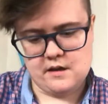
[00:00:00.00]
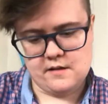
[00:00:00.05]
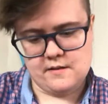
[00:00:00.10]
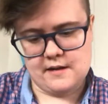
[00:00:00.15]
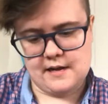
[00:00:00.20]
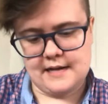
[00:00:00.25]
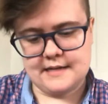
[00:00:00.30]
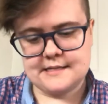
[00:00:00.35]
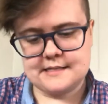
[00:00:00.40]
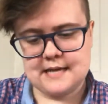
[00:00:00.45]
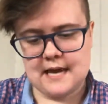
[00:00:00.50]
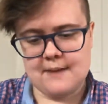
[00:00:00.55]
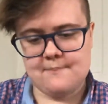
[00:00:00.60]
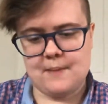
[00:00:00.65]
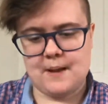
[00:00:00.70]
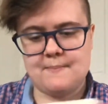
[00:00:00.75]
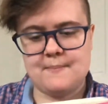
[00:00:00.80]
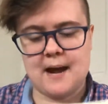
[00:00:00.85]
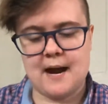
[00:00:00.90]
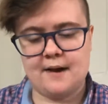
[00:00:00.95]
The next time
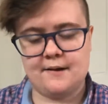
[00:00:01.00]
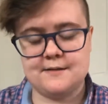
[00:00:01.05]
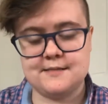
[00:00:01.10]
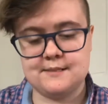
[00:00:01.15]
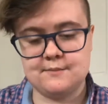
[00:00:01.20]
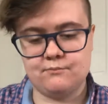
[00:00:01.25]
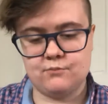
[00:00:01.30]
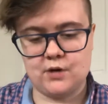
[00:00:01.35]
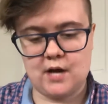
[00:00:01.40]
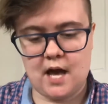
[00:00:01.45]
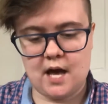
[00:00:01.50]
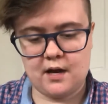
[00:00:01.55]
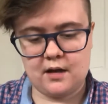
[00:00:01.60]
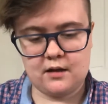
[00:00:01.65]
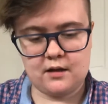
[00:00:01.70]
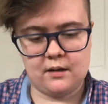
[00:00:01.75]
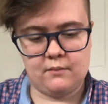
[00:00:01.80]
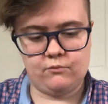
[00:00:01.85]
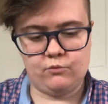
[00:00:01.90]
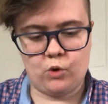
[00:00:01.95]
my parents and
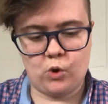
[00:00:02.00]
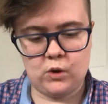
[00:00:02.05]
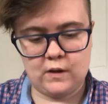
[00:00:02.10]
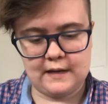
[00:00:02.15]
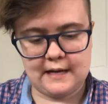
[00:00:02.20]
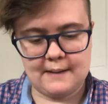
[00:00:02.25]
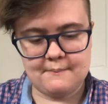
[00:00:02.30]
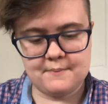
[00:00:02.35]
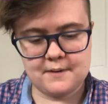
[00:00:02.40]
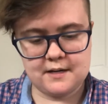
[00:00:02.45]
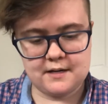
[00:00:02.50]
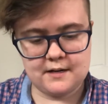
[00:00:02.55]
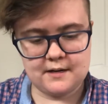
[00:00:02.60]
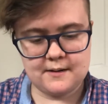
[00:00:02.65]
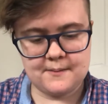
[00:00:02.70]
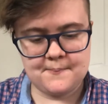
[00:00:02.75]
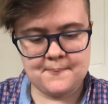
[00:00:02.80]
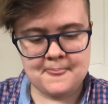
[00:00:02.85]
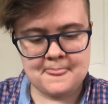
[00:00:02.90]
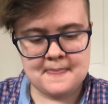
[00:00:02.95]
Brianna come rolling up in
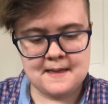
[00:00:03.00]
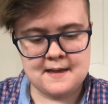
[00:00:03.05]
here,